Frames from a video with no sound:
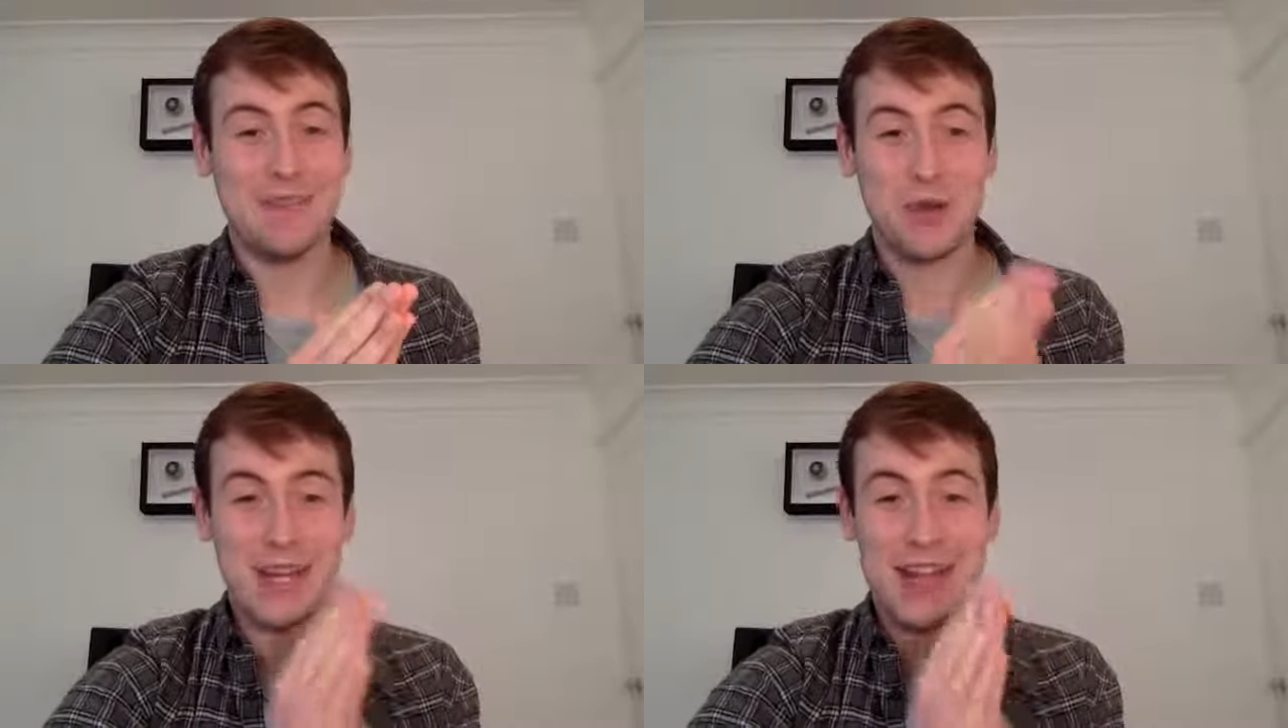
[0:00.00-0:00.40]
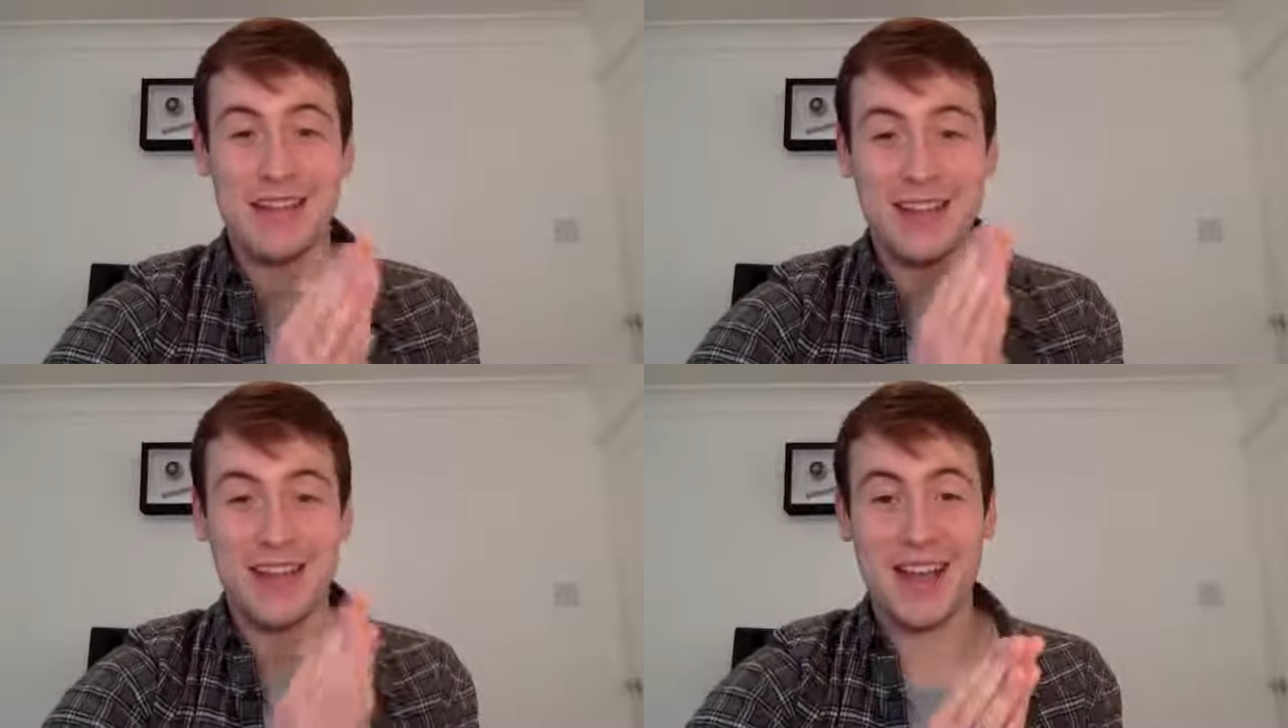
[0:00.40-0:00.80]
We're going to have
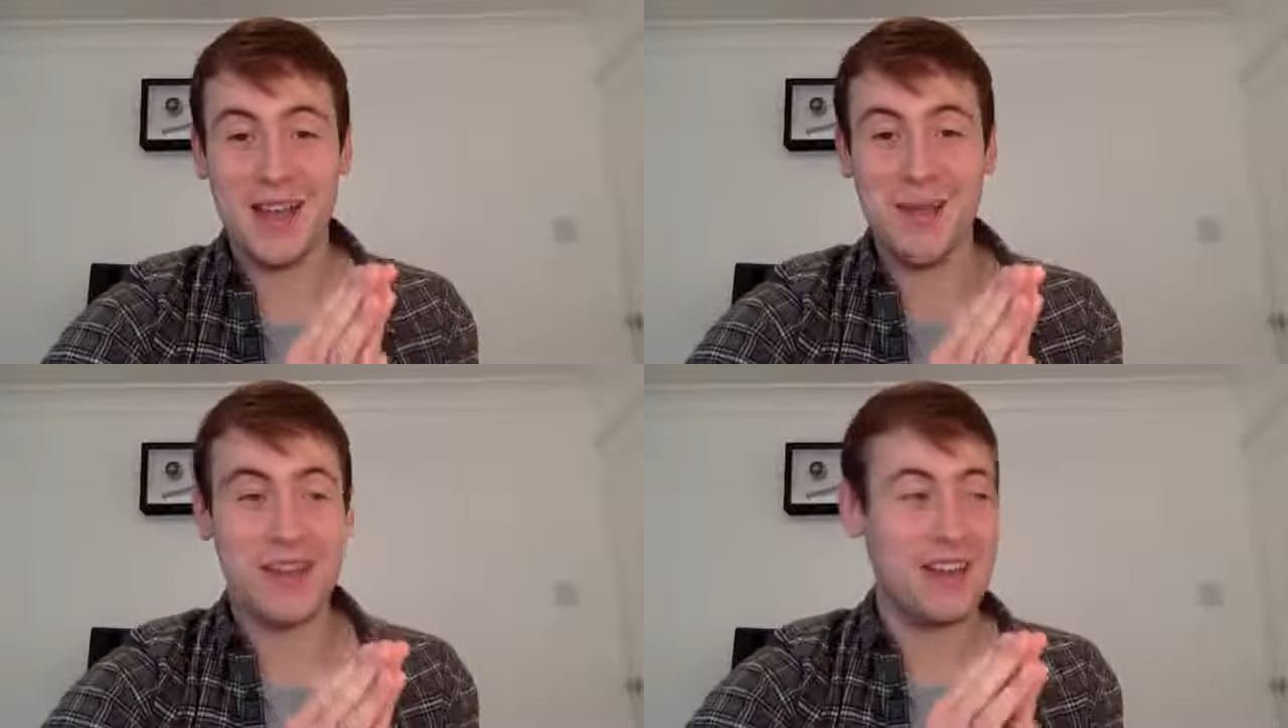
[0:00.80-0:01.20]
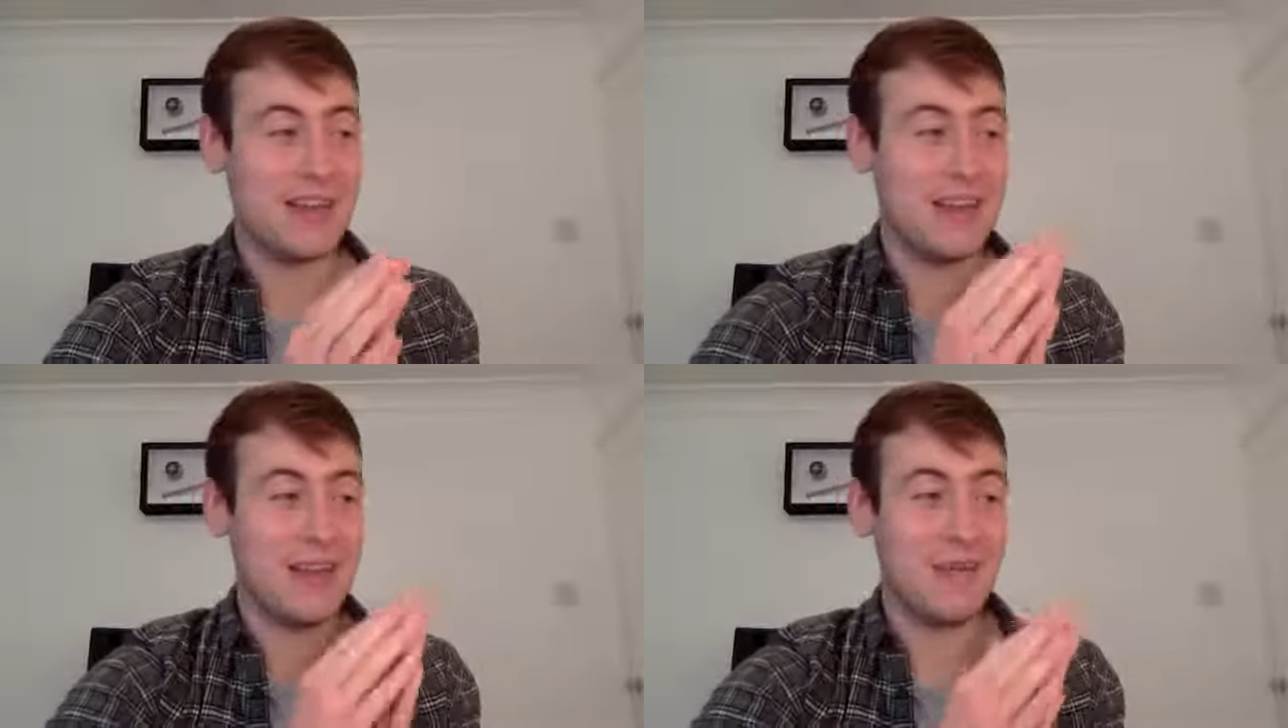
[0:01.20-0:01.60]
a go
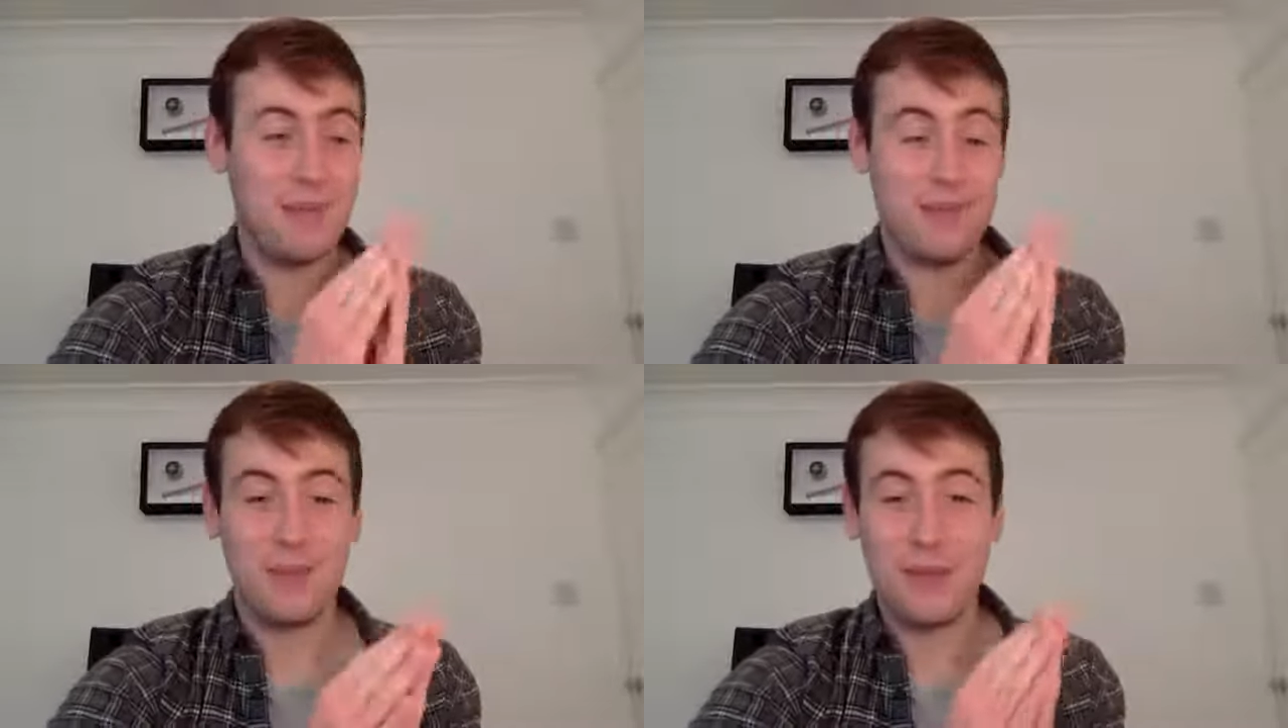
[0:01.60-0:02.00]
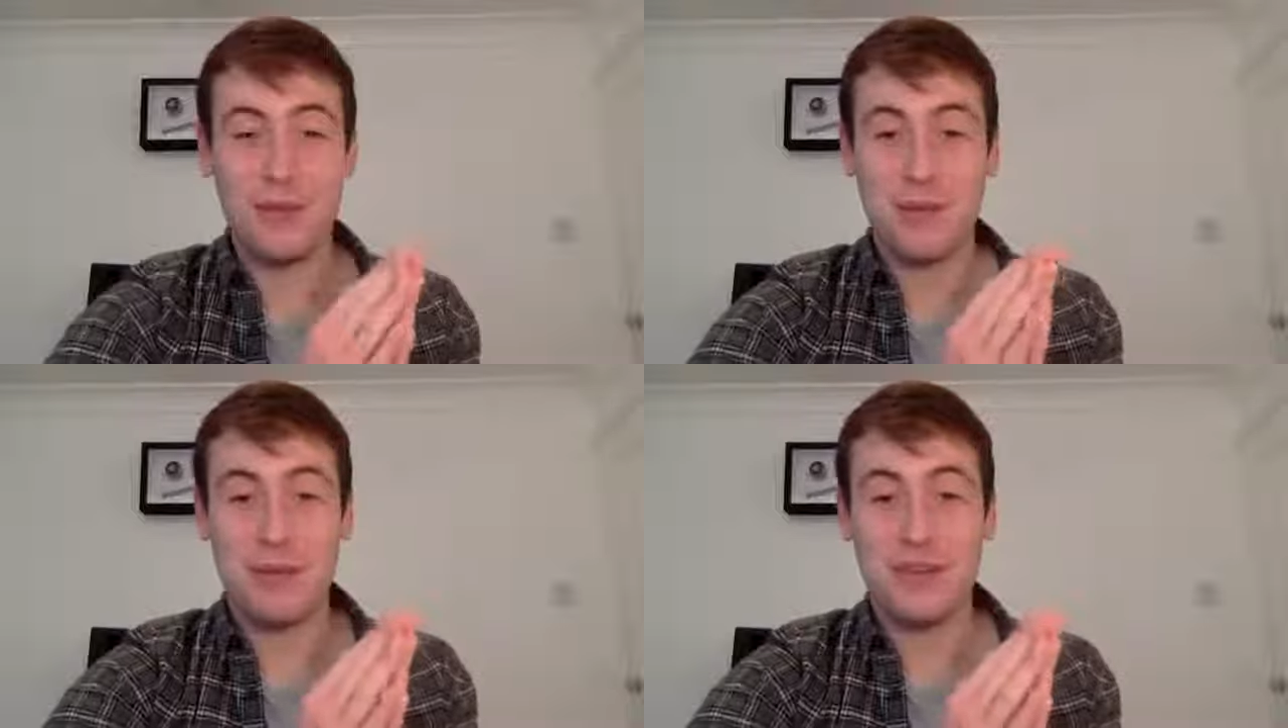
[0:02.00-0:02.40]
at
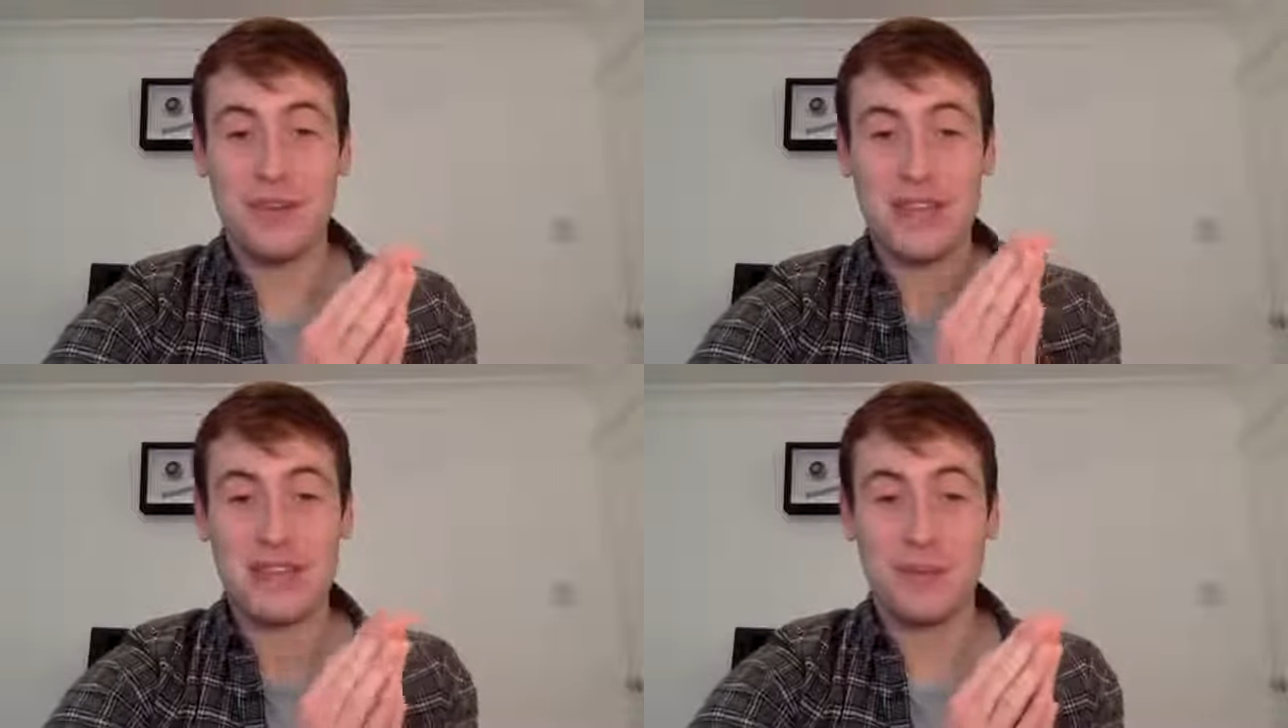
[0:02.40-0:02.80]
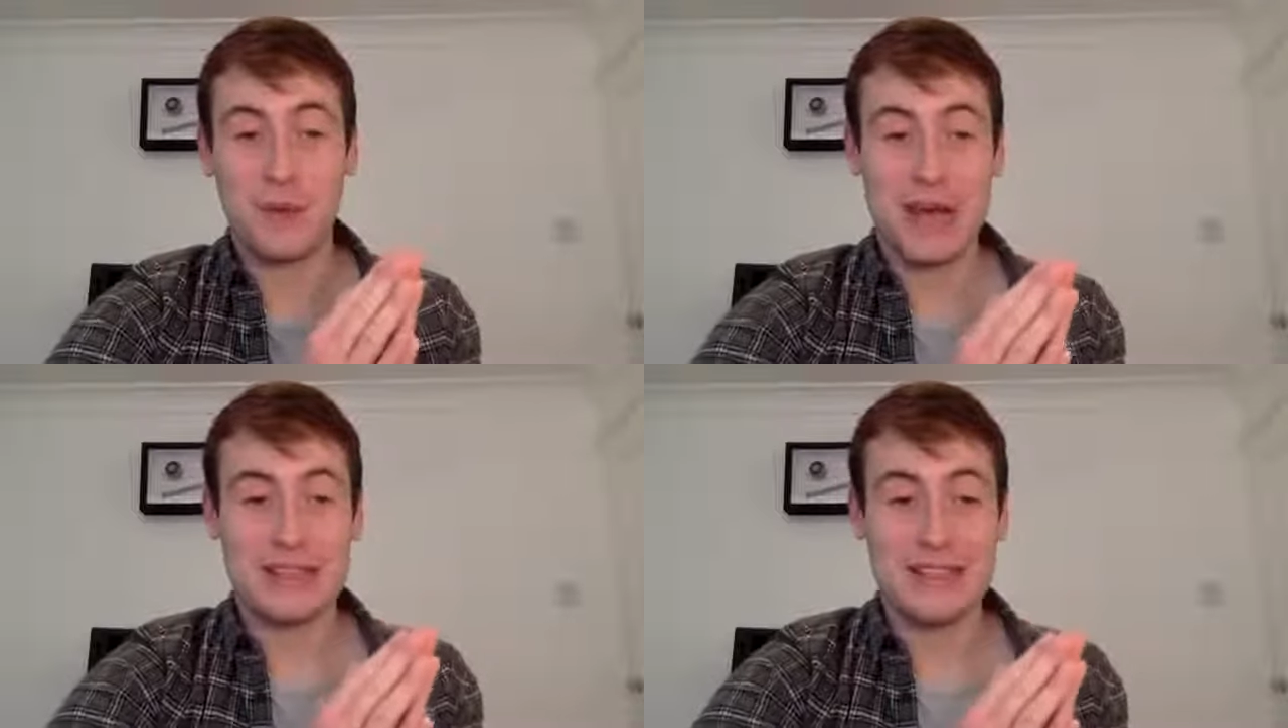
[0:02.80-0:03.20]
putting what we've done into
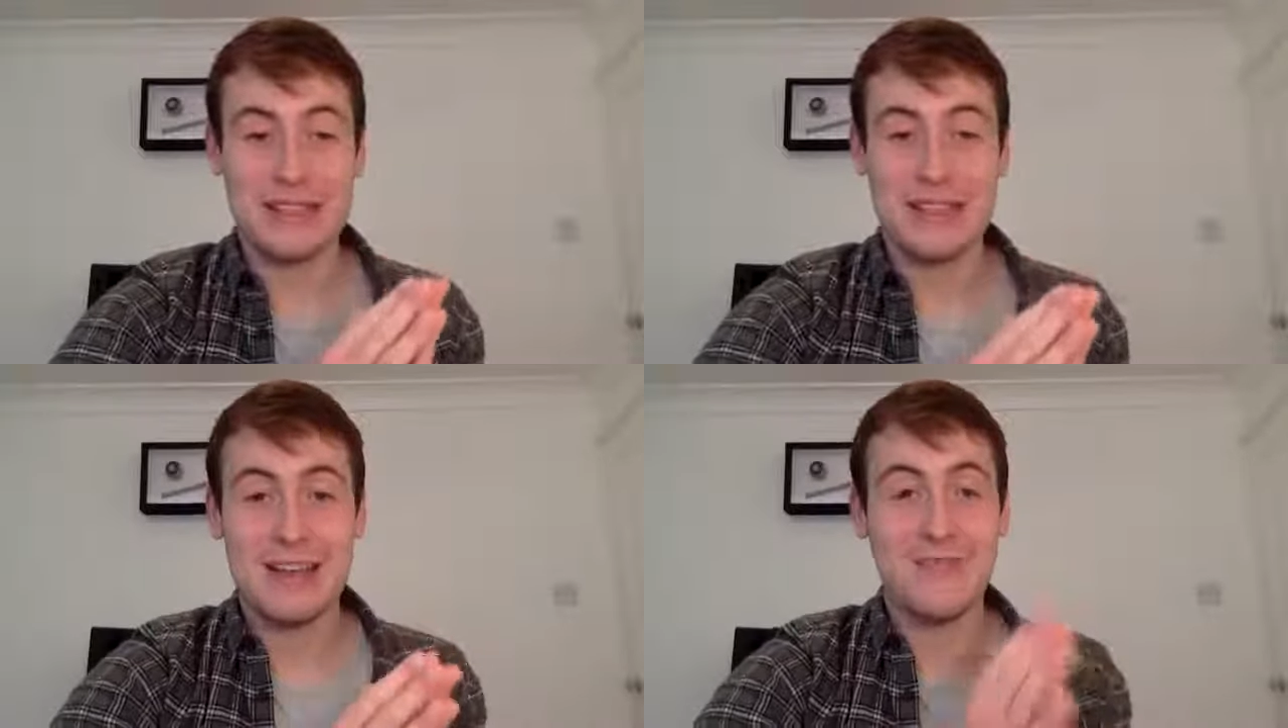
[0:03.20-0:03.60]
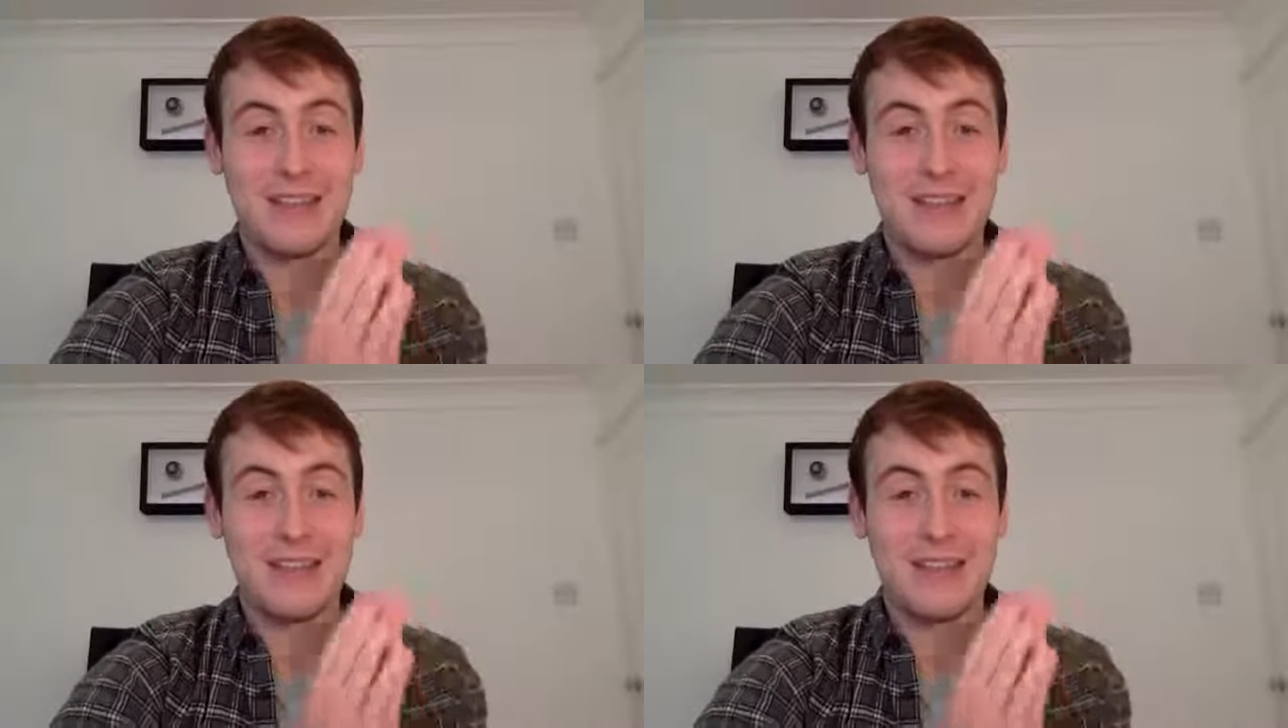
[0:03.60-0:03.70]
practice.